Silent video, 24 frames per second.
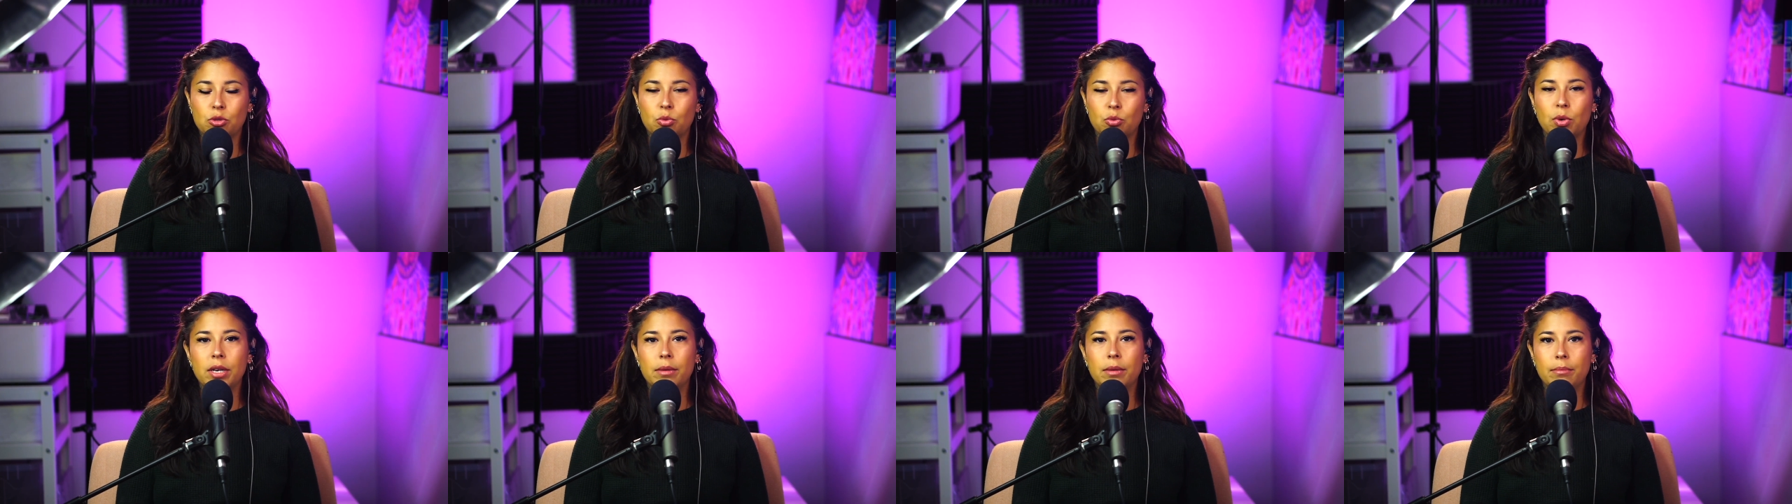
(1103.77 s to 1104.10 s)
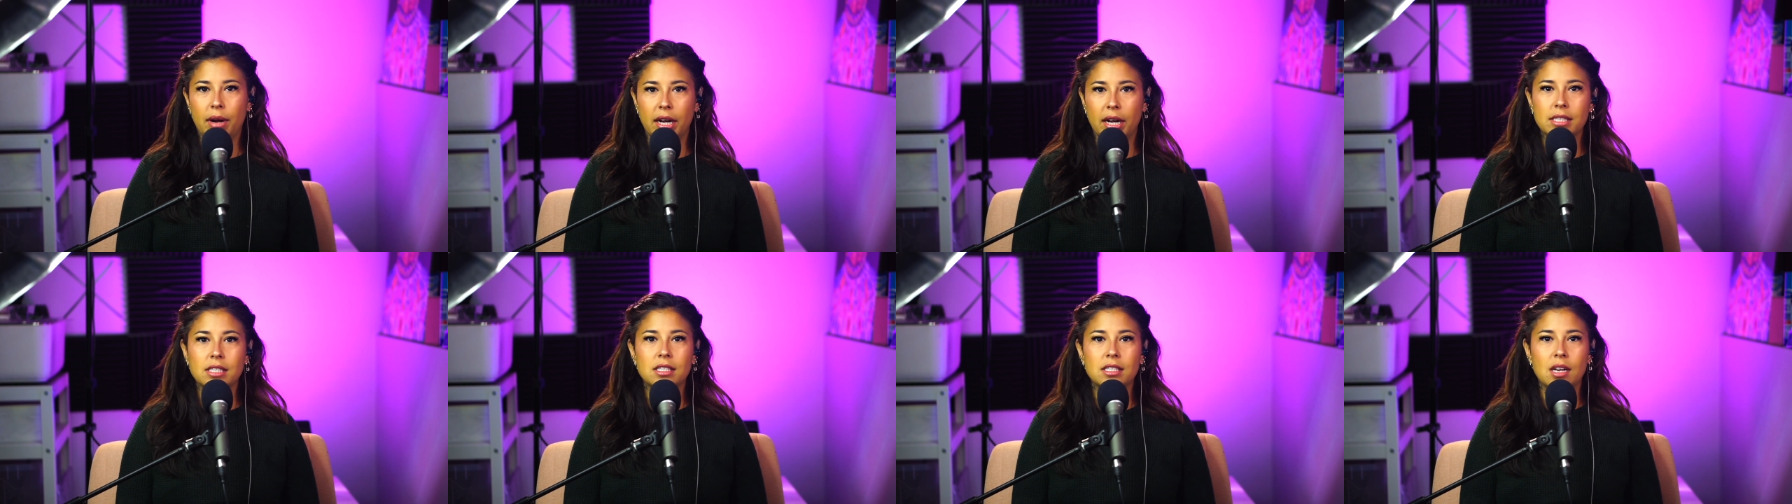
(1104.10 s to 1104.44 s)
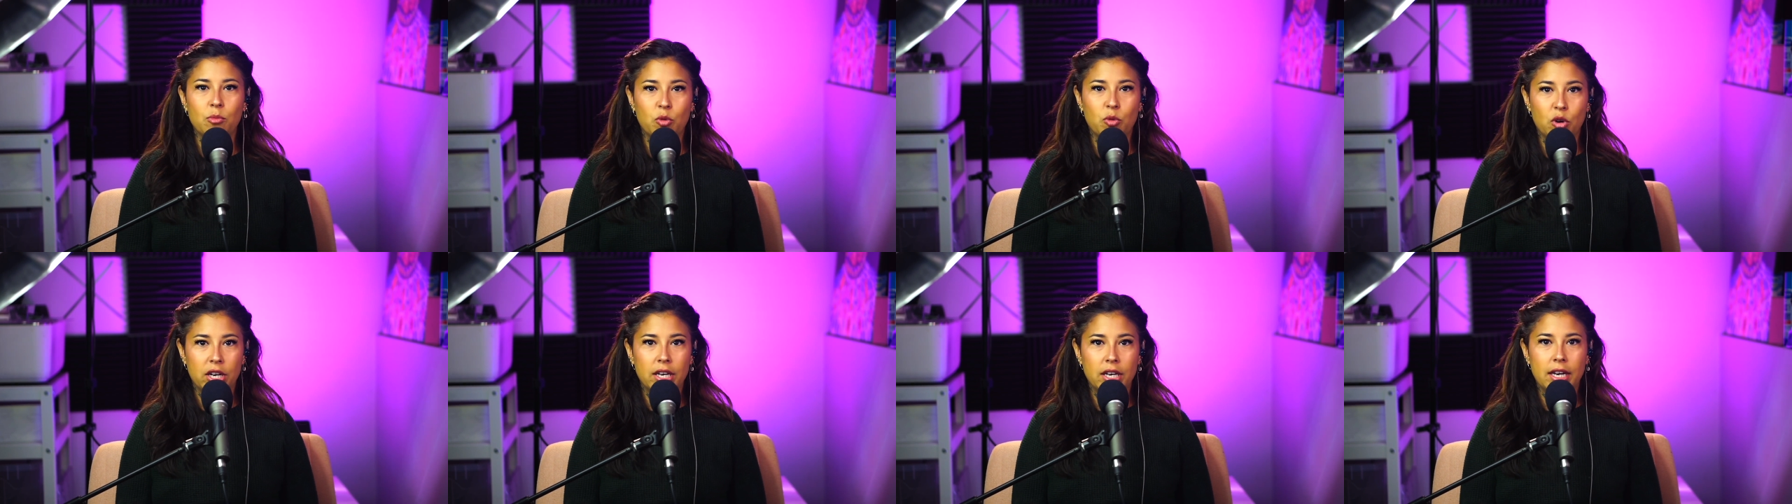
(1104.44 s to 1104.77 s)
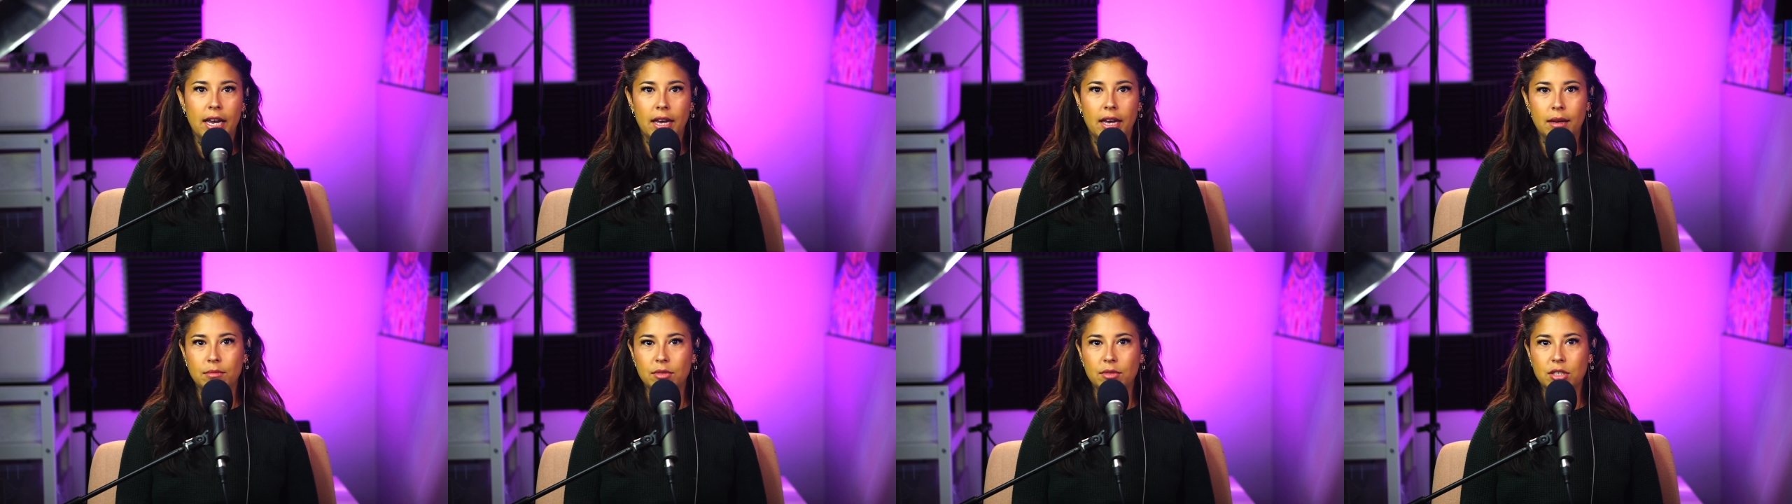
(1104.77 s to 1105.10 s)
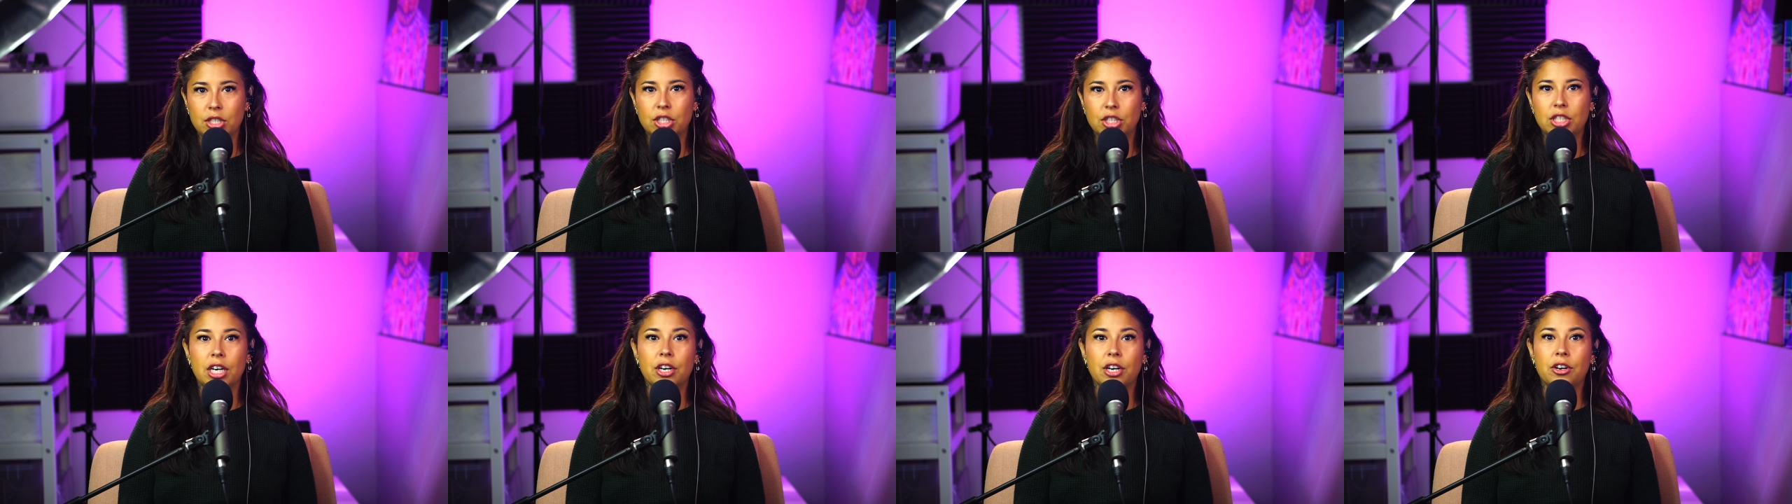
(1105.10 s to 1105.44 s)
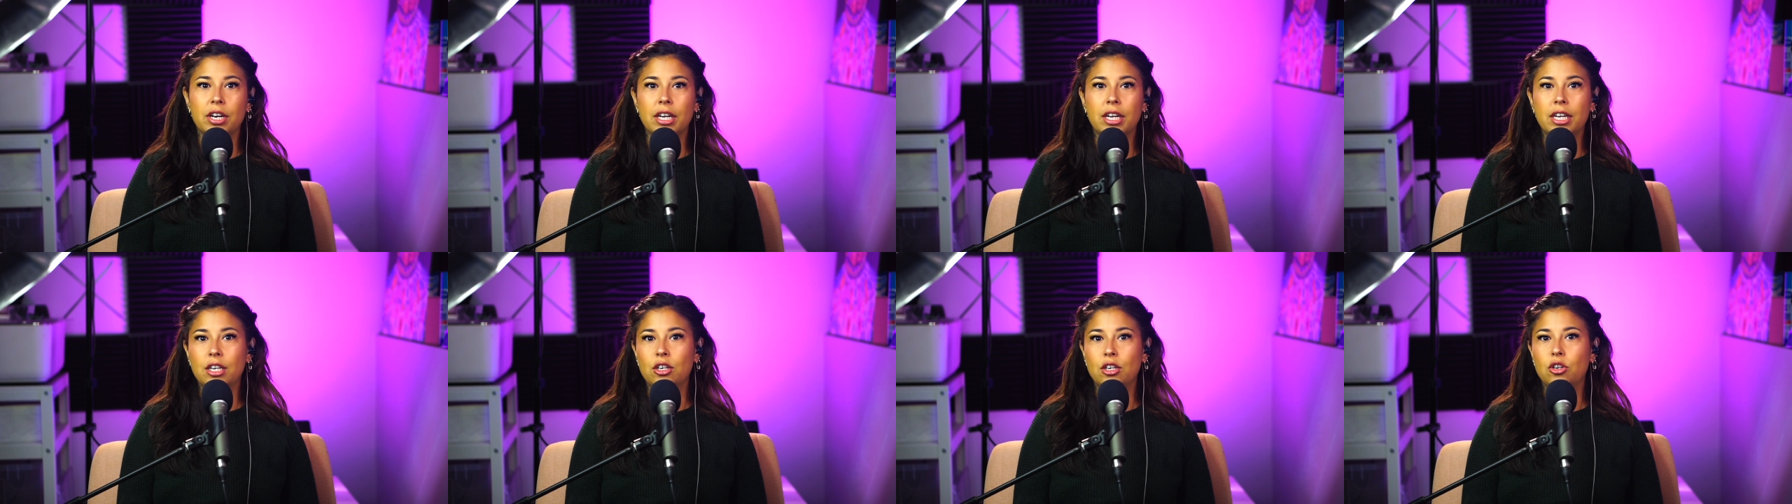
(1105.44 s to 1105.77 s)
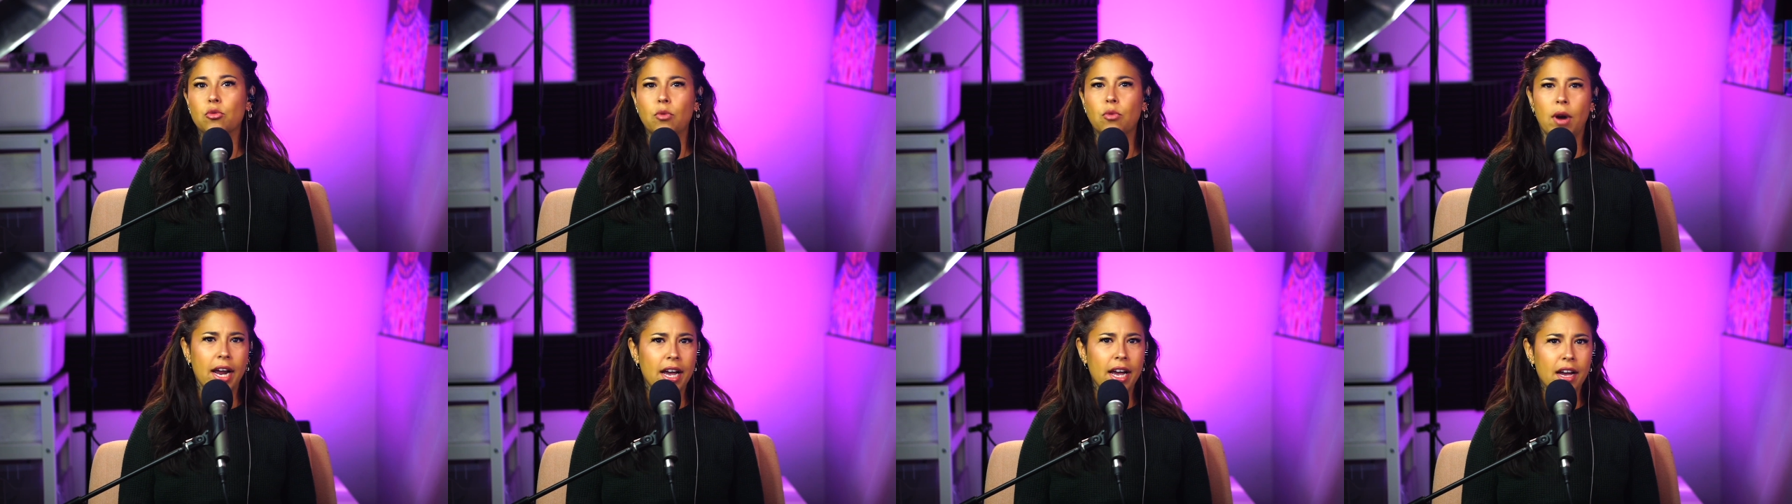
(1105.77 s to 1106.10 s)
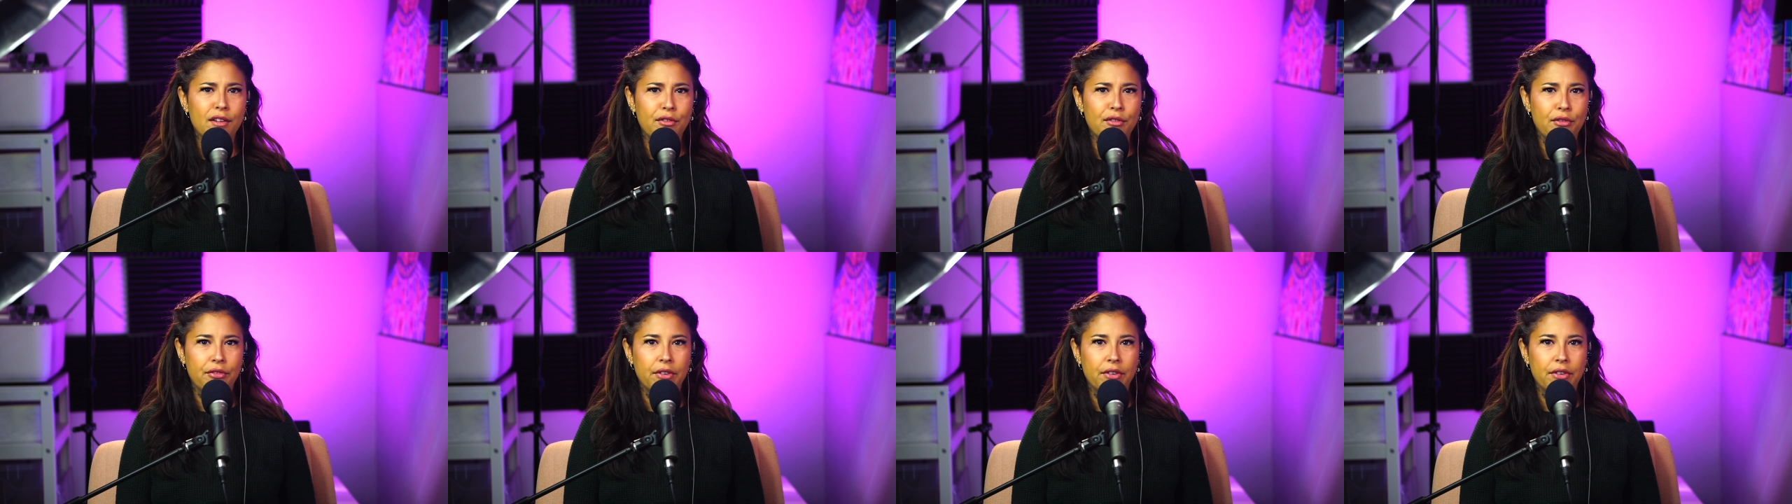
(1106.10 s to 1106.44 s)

written by someone named Sherri Graff,